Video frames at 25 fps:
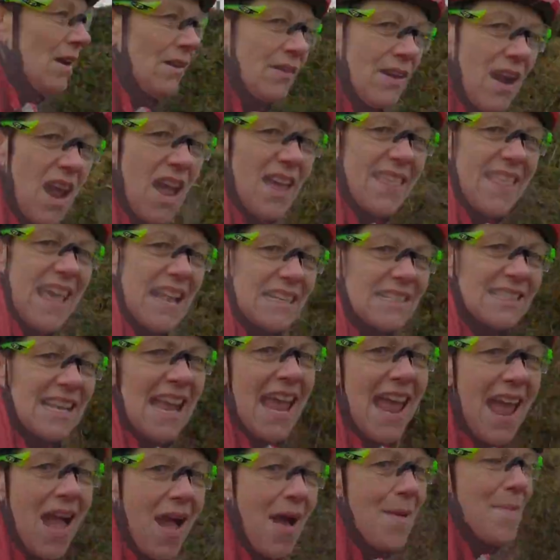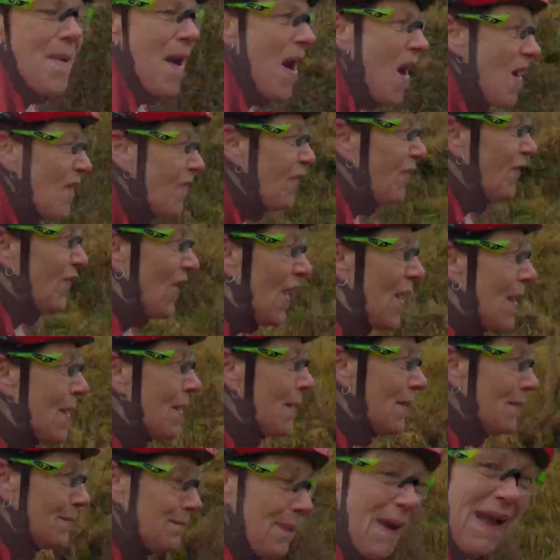Right, that's it, I'm off.
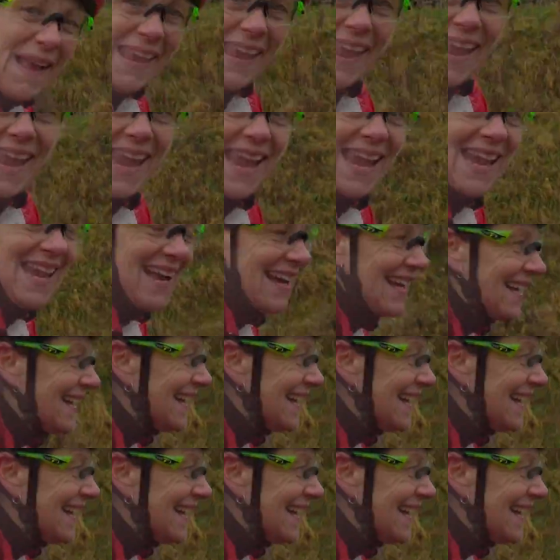Bye!